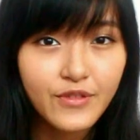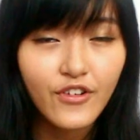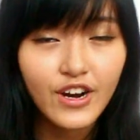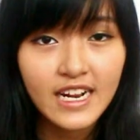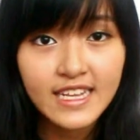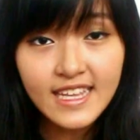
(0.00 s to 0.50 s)

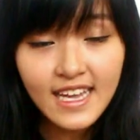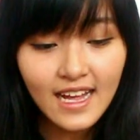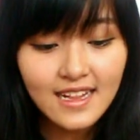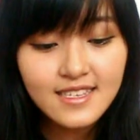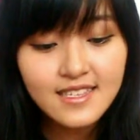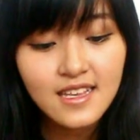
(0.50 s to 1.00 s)
Before anything
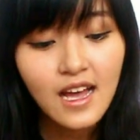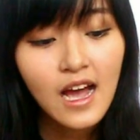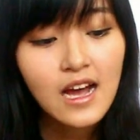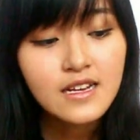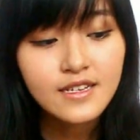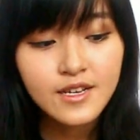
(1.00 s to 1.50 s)
else,
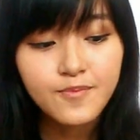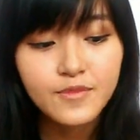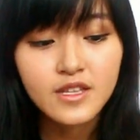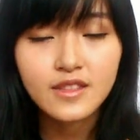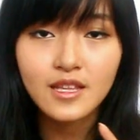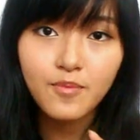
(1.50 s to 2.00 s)
dip
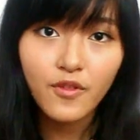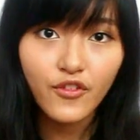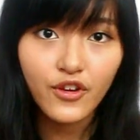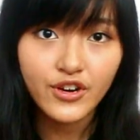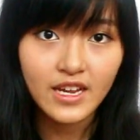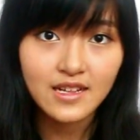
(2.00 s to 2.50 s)
the tip of
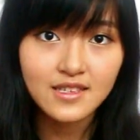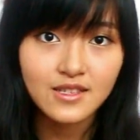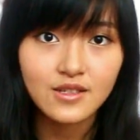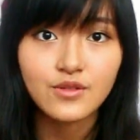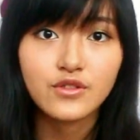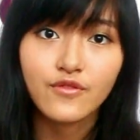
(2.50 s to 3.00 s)
your nails
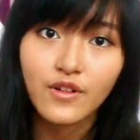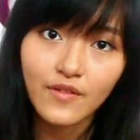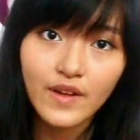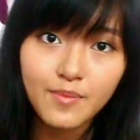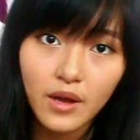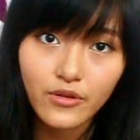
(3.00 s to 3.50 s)
to the velvet